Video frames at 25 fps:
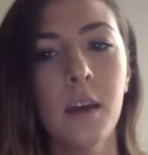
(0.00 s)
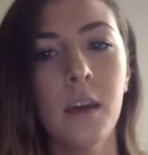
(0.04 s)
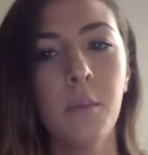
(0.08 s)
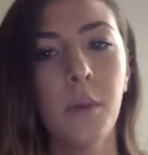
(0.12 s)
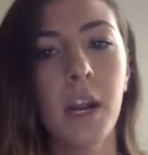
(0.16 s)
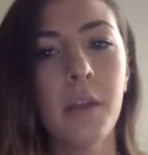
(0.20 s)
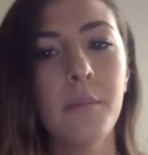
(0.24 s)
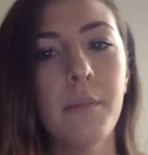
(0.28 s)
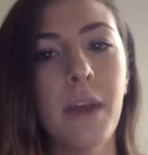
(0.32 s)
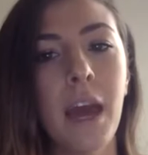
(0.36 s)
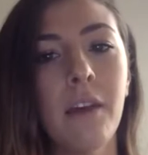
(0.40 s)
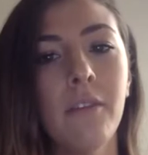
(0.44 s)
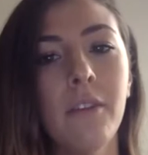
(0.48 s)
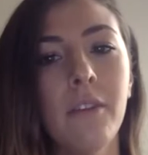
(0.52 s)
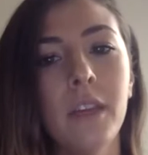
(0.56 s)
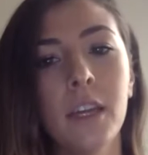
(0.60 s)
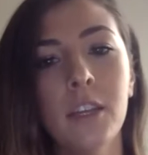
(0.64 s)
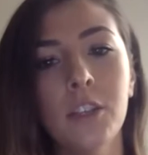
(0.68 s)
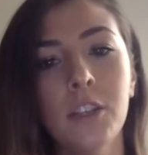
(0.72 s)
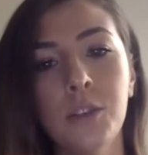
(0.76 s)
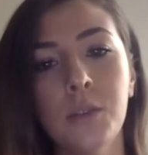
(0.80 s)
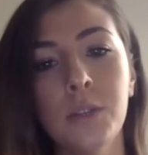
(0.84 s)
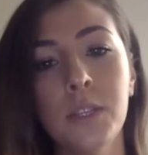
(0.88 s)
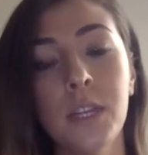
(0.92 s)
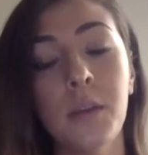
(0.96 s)
but I'm having
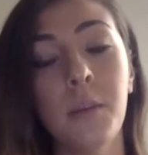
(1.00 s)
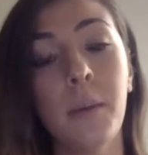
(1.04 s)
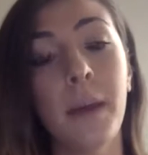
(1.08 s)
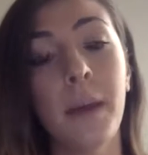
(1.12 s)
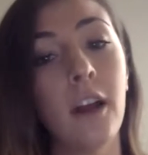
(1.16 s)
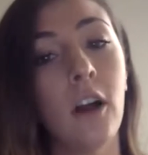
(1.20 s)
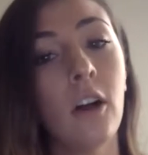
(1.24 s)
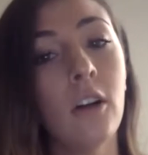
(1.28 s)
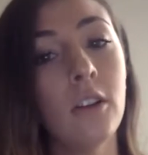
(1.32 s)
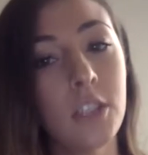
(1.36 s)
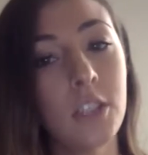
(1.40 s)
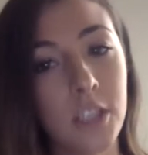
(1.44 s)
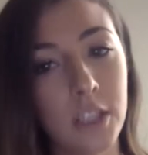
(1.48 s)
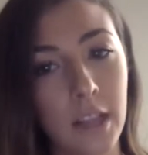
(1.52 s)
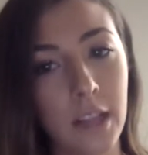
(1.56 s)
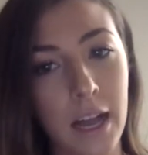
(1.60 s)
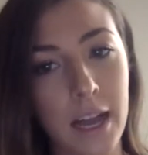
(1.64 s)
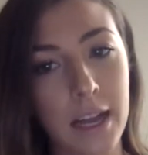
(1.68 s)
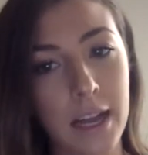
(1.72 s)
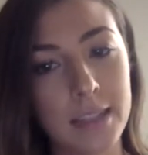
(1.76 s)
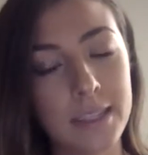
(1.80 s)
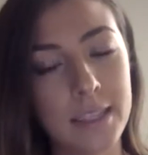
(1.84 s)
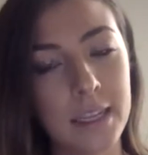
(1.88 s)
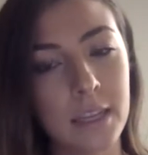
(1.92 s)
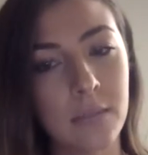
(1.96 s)
issues in a biology
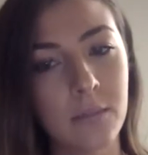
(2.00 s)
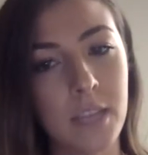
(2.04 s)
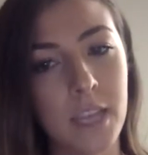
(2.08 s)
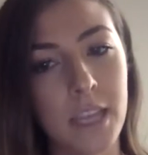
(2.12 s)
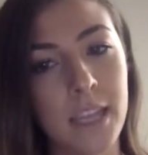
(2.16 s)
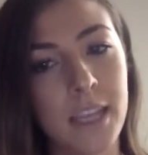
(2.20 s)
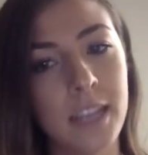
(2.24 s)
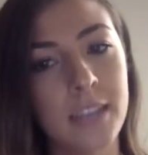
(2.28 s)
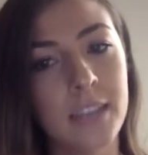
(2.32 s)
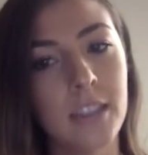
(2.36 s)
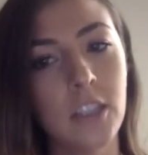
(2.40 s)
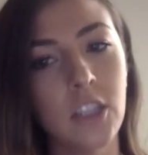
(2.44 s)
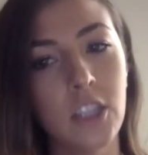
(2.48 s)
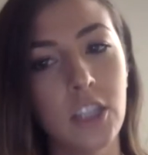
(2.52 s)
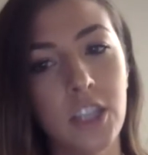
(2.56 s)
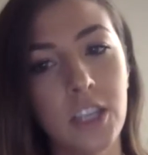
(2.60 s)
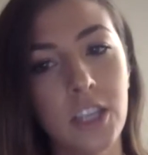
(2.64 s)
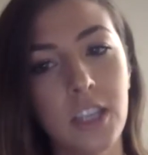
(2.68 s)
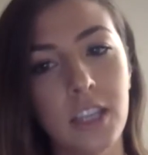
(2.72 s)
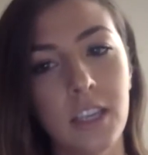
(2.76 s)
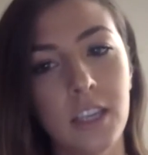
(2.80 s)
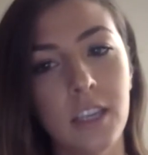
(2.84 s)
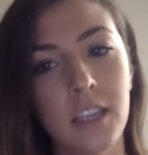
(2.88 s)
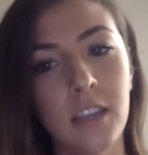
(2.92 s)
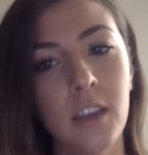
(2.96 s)
class that I'm taking as a
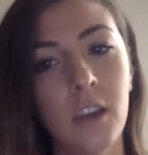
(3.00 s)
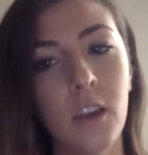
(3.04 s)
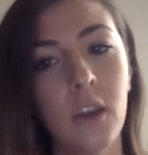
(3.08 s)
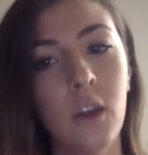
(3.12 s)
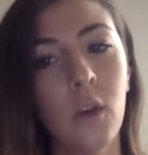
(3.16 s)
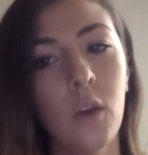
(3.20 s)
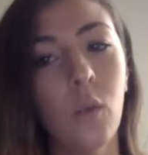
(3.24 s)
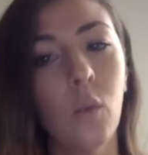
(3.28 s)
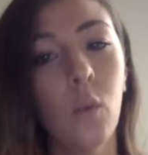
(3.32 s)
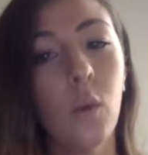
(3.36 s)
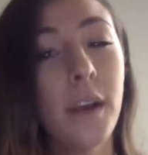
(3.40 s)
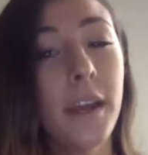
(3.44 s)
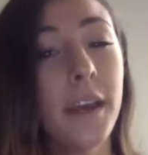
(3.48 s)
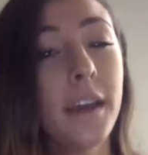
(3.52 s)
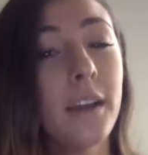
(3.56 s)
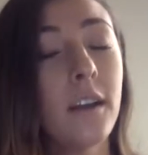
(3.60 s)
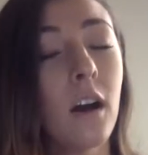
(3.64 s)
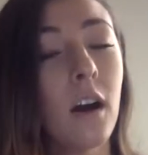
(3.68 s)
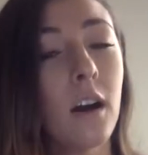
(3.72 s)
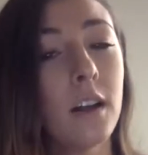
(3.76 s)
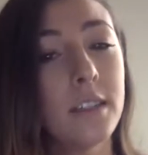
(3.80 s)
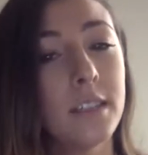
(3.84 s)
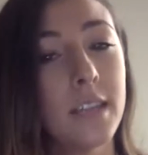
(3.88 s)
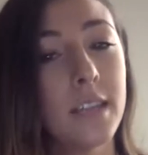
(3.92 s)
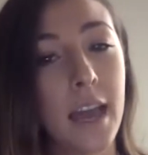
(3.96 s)
GE, would I
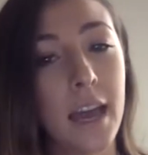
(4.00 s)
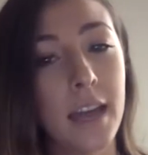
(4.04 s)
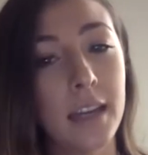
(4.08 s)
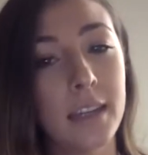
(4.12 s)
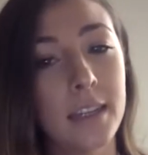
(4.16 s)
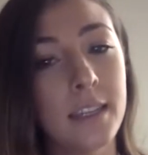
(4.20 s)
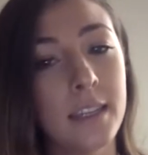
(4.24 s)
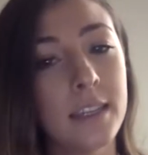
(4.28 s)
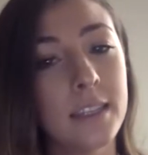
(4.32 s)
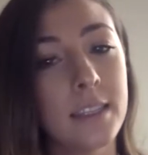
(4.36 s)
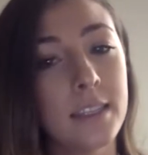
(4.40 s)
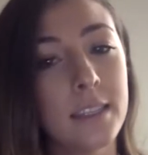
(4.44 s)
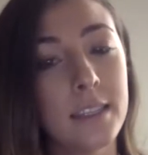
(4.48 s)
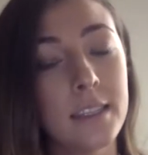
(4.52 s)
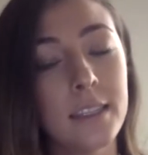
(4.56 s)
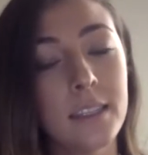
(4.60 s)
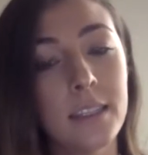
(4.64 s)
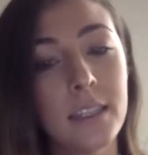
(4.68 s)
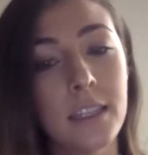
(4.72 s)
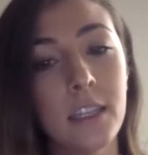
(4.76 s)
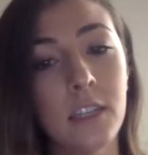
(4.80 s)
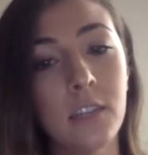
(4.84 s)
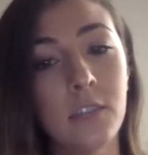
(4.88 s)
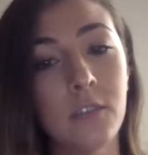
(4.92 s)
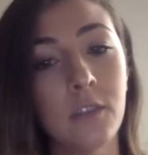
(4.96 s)
contact the assistant
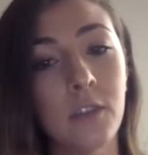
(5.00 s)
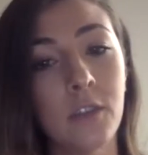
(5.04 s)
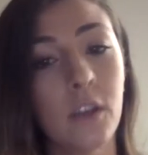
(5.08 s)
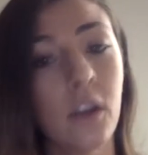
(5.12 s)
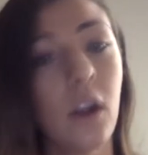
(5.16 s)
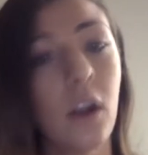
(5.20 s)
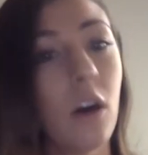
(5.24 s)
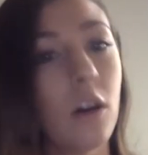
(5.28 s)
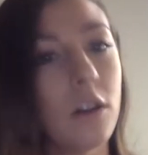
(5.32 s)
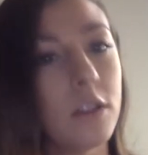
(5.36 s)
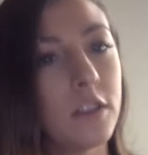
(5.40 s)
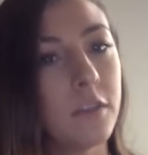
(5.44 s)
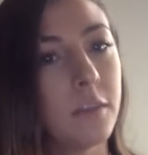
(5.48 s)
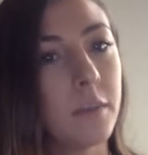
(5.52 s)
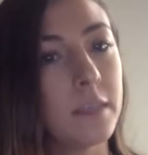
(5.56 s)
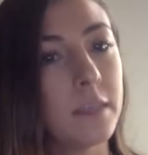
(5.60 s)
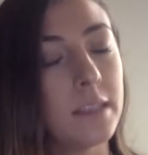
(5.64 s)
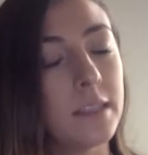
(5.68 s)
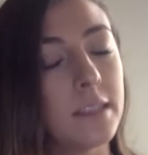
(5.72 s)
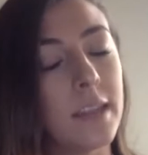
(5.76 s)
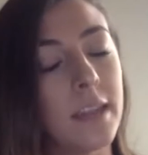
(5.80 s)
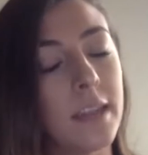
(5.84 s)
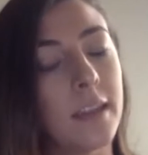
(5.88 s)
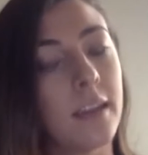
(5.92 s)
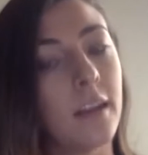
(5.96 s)
dean for the College of
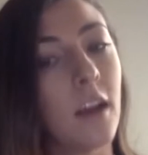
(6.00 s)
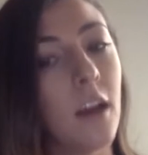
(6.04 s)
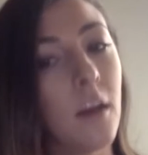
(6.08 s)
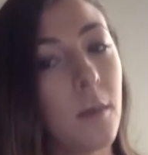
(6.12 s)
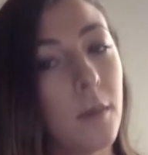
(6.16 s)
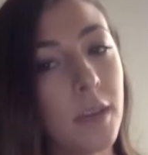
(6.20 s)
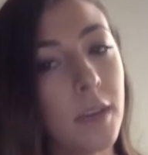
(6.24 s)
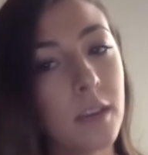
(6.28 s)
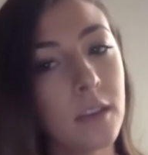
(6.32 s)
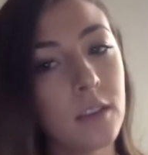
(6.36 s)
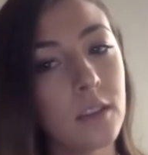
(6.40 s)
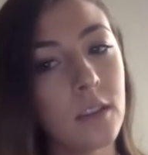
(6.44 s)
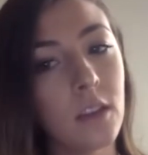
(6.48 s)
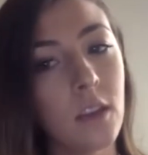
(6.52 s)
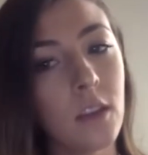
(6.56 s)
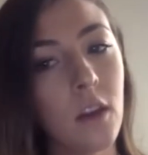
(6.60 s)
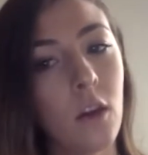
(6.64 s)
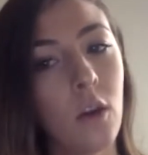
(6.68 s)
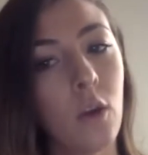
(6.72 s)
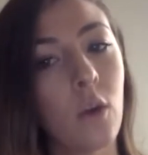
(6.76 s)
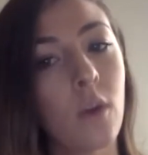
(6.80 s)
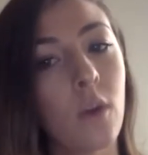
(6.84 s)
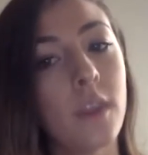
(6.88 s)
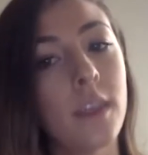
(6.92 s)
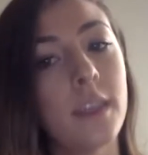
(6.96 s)
Business and Economics
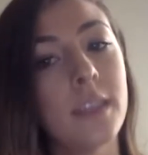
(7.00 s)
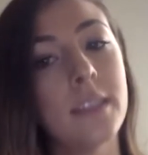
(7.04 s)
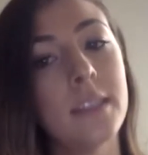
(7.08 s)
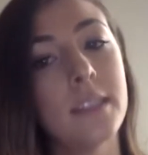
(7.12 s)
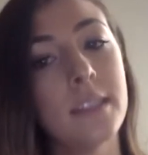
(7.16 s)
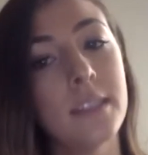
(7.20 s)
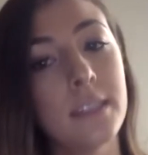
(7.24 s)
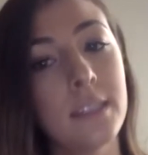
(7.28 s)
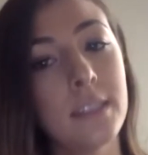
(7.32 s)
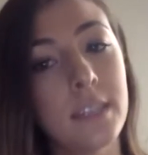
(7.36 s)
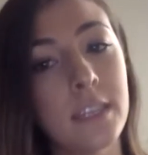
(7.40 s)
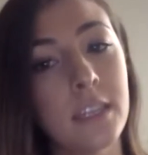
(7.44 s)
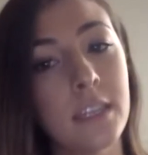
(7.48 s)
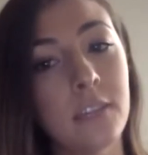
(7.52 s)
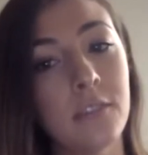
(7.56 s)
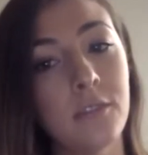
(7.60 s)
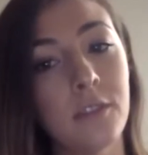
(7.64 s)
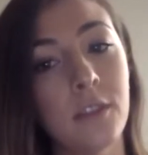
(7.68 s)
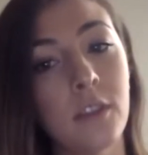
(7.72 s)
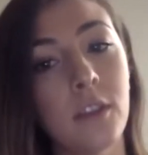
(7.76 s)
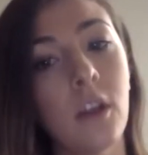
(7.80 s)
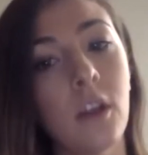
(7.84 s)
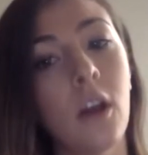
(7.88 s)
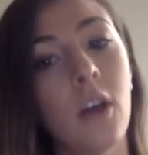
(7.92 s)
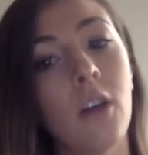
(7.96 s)
or the assistant dean
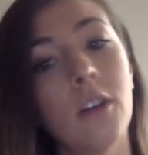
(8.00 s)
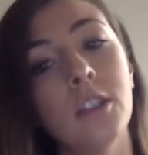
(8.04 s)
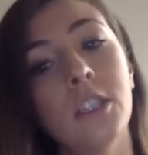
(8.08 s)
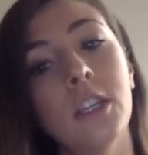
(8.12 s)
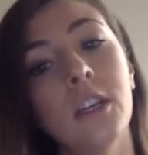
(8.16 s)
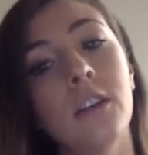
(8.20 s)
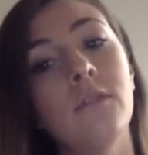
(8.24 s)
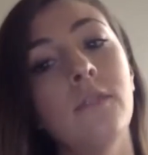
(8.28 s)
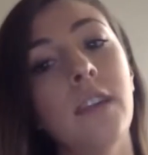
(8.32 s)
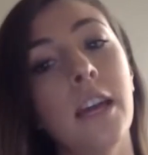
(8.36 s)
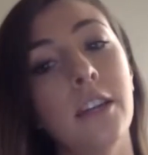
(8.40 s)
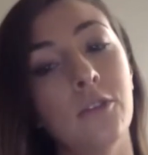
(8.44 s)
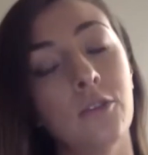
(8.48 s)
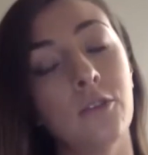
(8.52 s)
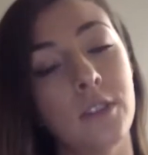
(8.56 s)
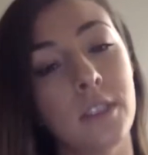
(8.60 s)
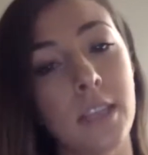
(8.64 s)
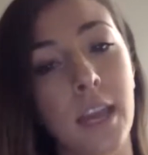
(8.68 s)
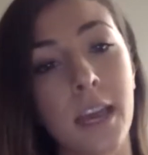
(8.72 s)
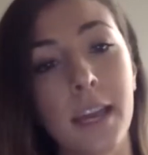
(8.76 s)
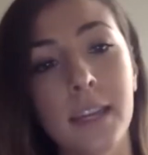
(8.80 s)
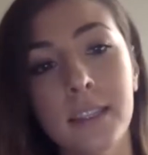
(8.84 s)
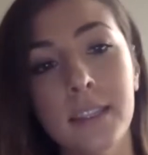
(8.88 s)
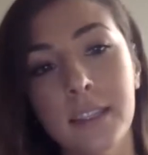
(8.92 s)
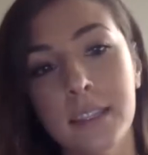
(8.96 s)
for the College of Natural
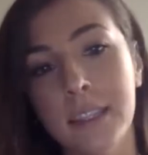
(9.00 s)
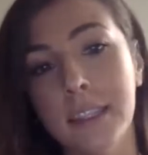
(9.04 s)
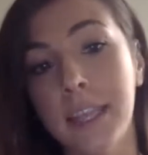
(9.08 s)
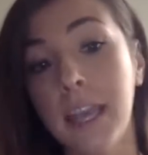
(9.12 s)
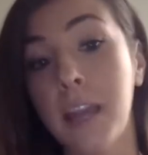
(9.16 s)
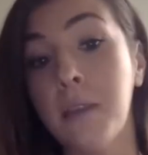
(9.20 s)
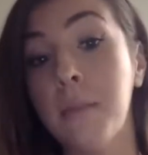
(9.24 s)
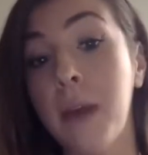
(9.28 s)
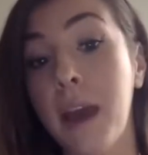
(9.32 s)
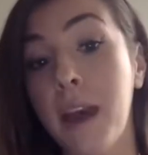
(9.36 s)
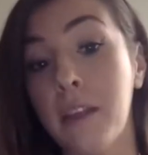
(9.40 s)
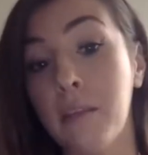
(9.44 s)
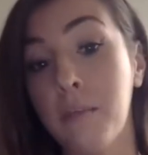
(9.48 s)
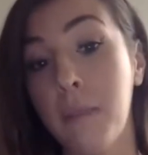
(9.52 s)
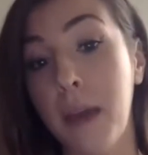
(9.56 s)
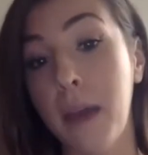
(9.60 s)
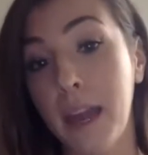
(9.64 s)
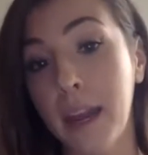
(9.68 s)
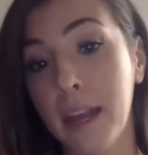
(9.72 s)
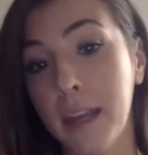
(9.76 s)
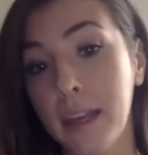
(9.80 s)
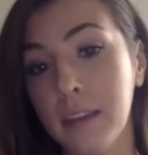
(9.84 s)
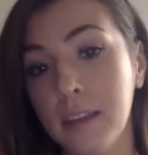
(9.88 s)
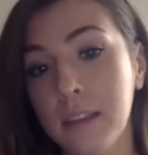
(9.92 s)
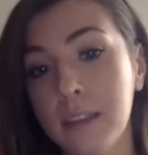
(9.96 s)
Sciences and
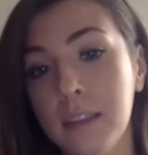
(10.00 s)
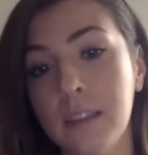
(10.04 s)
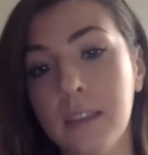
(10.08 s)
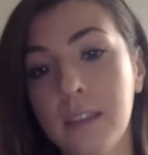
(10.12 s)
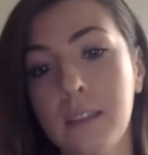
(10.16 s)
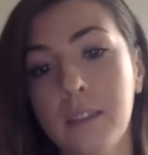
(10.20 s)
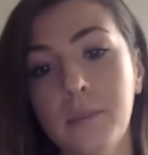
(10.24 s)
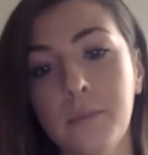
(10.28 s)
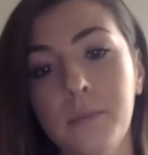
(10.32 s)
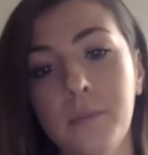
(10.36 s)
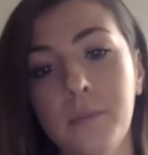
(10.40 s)
Mathematics?